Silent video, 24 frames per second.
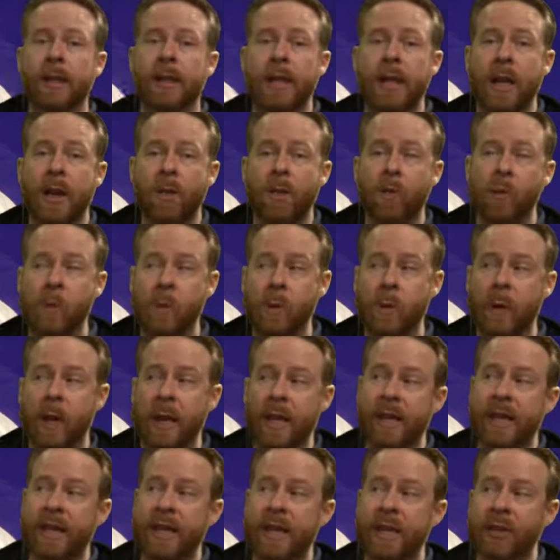Now,
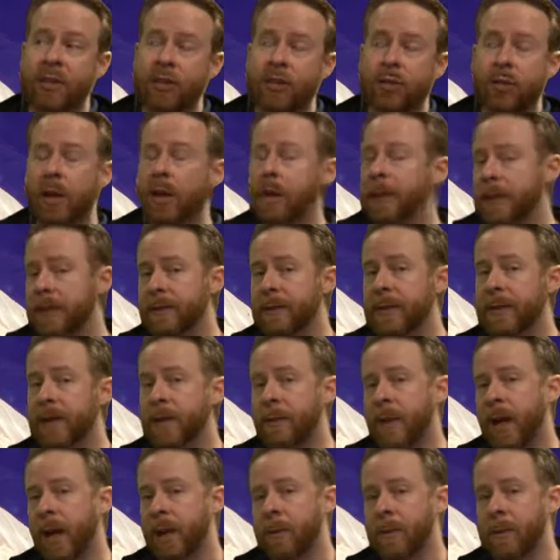why things start living in the
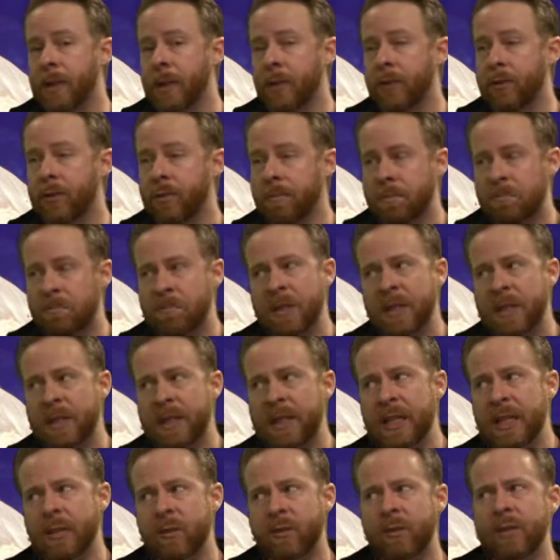bottom of the ocean is
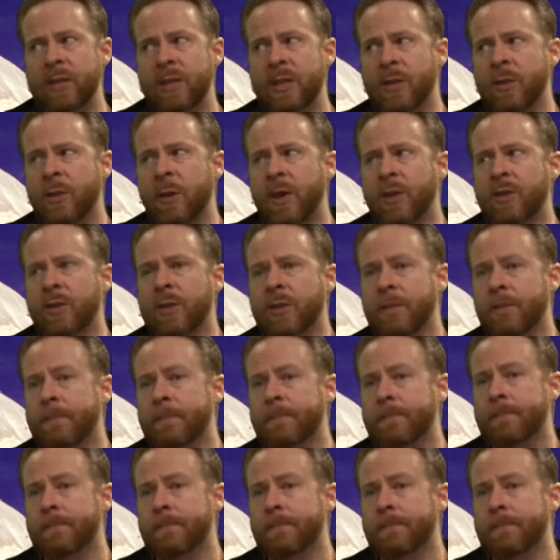an interesting question.